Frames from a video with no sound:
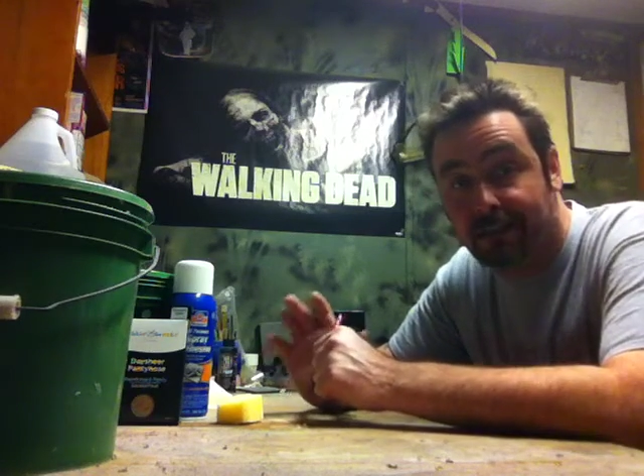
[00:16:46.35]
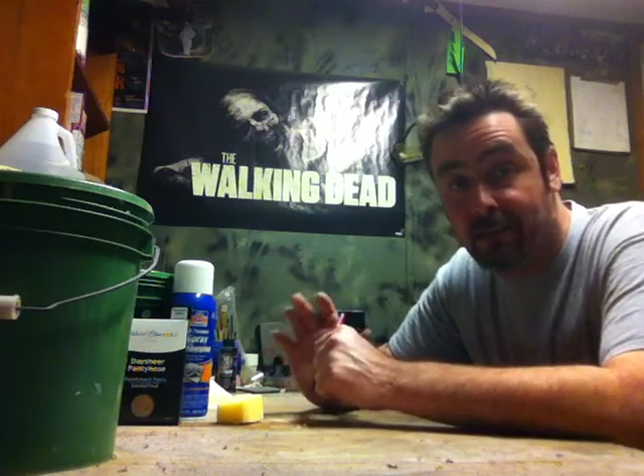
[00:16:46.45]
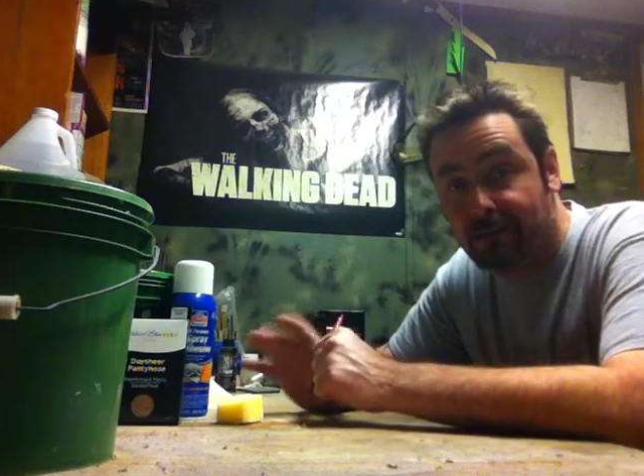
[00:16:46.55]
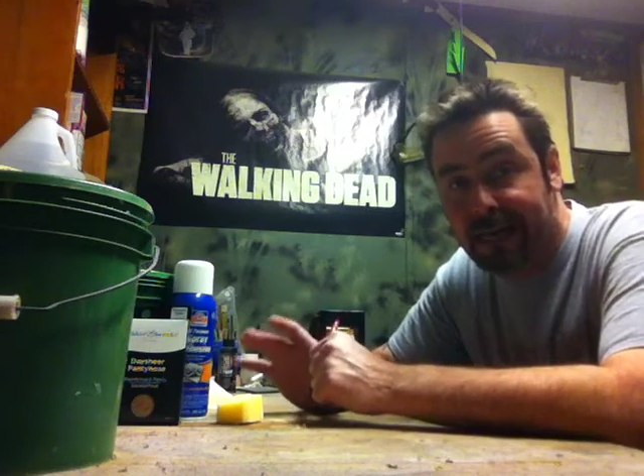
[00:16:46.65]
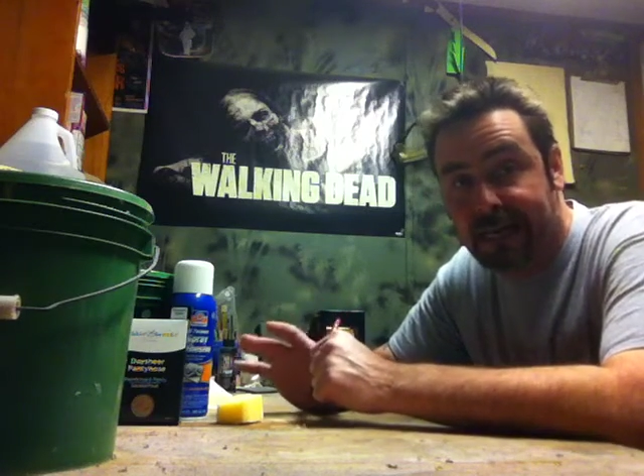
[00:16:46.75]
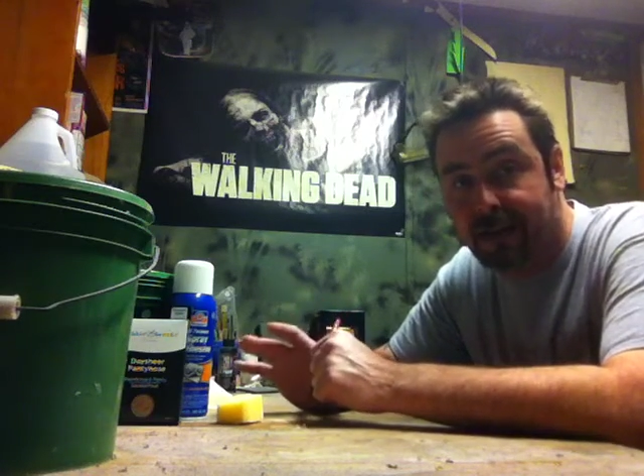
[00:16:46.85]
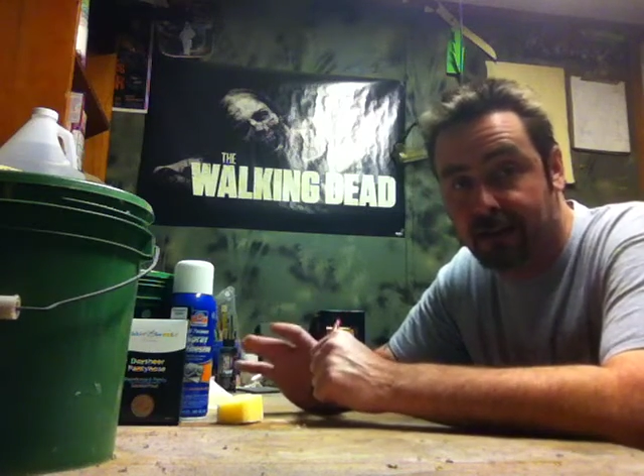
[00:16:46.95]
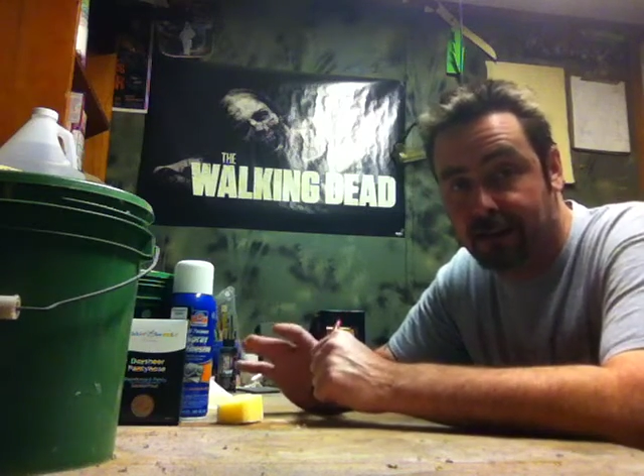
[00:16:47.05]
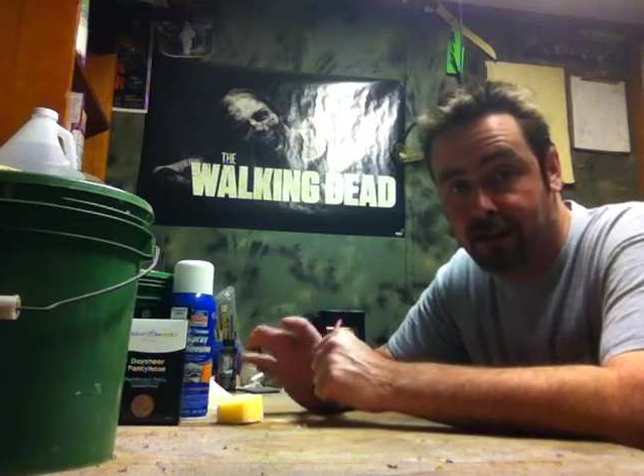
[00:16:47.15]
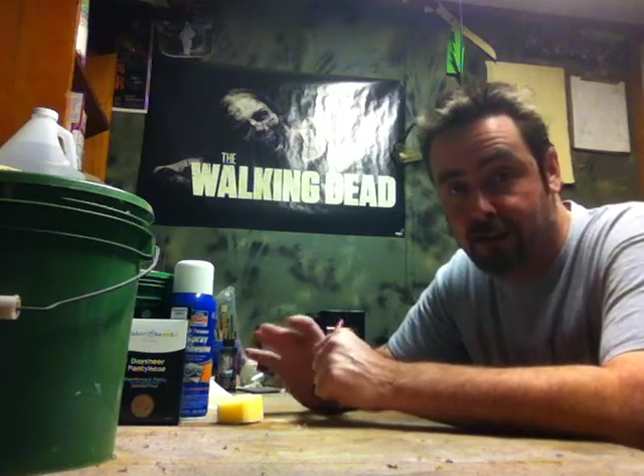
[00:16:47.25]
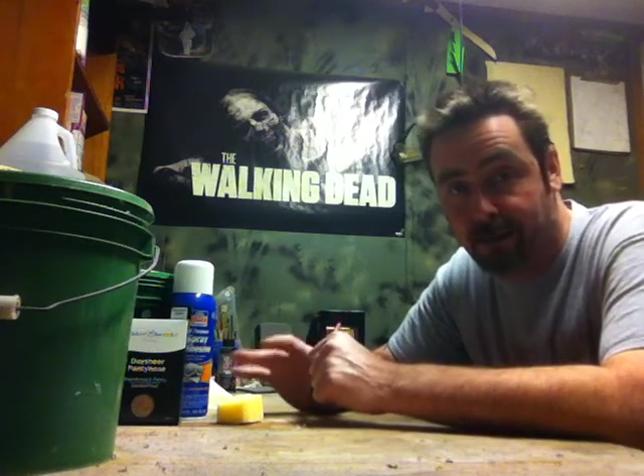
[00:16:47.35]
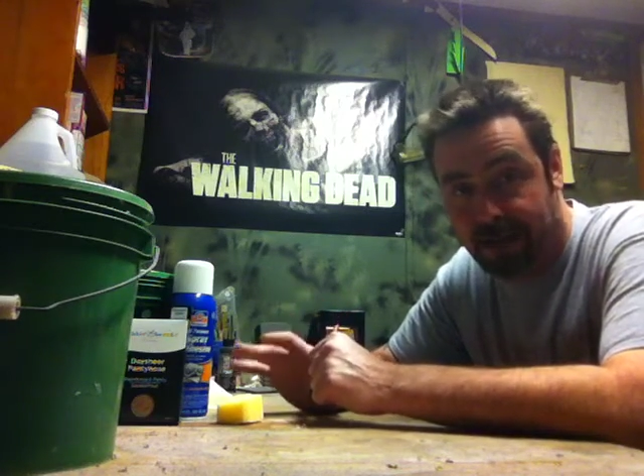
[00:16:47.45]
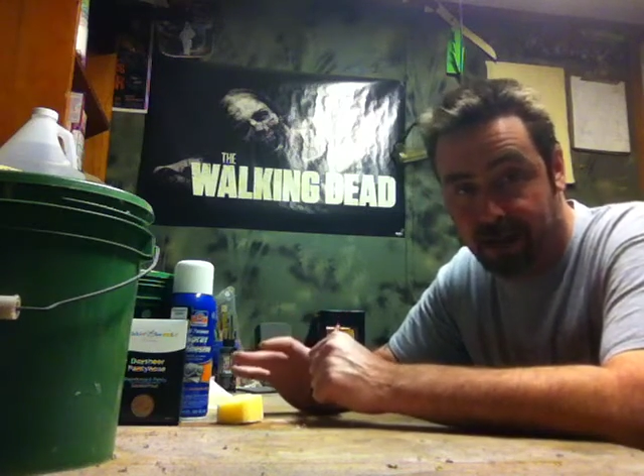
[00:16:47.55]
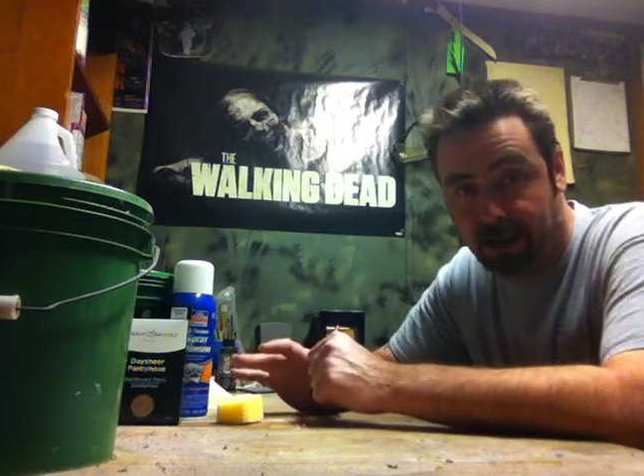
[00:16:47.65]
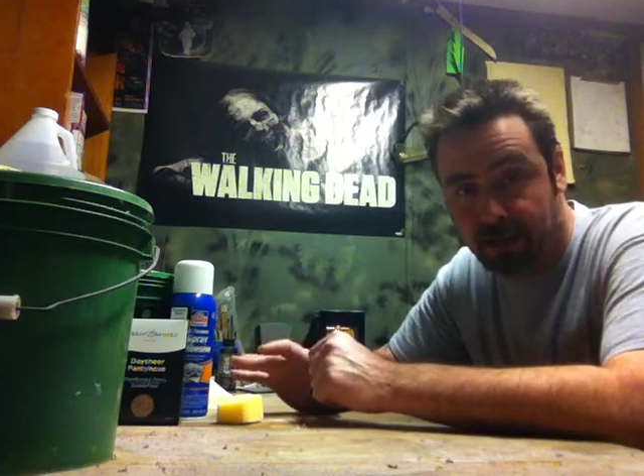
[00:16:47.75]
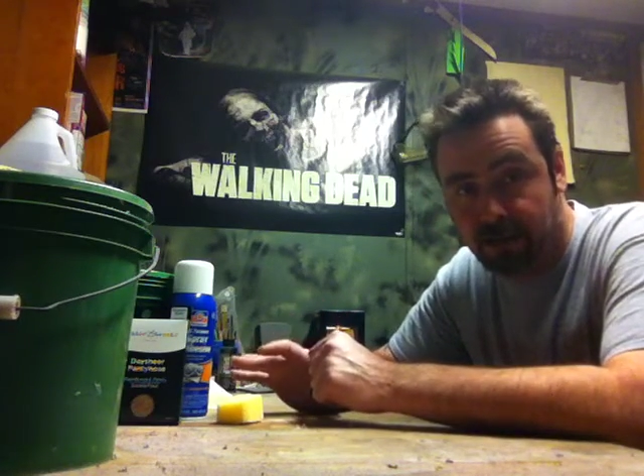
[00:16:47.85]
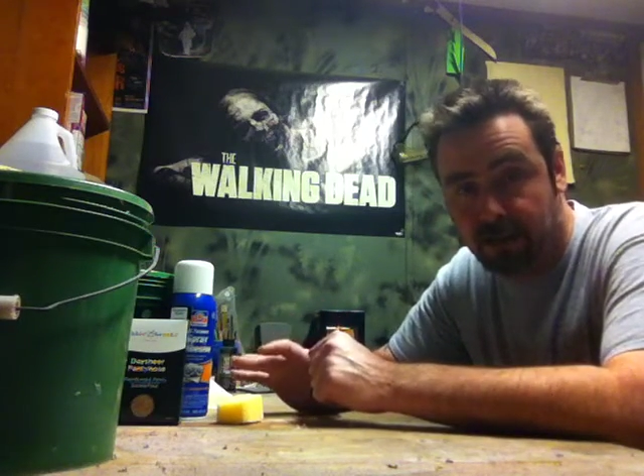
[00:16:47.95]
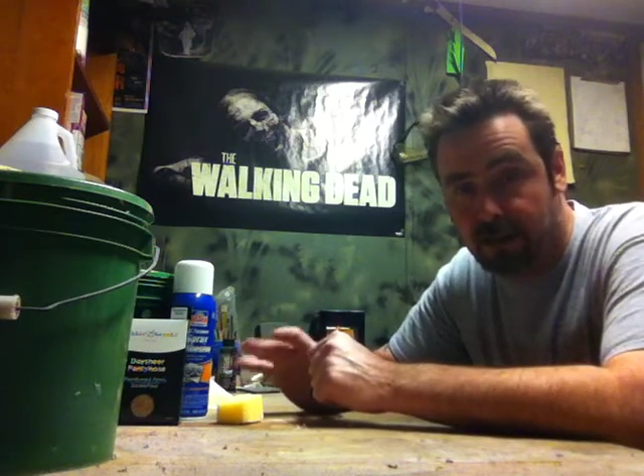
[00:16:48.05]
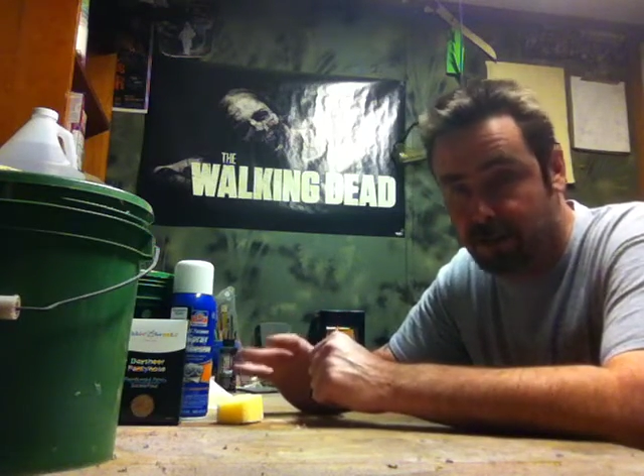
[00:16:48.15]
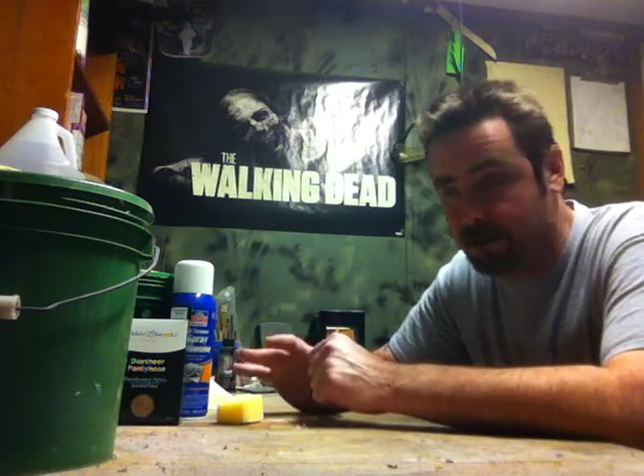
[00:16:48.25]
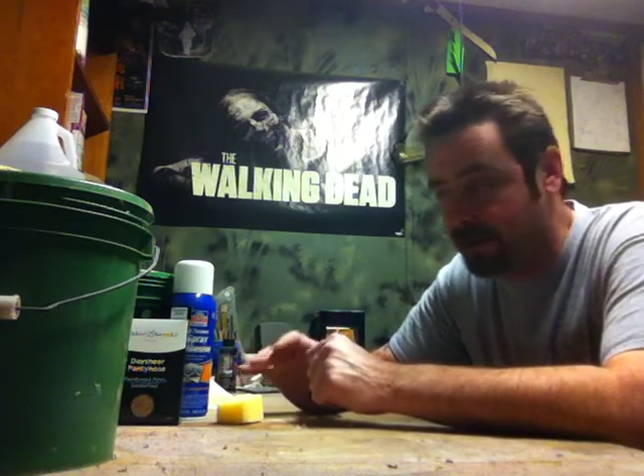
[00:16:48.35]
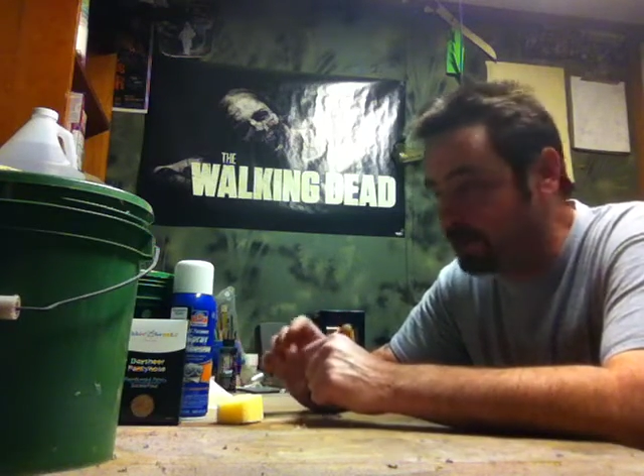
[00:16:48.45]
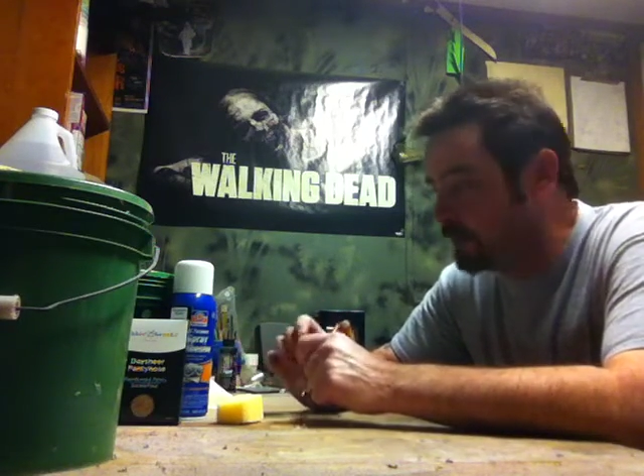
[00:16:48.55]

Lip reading: to make the mask, okay?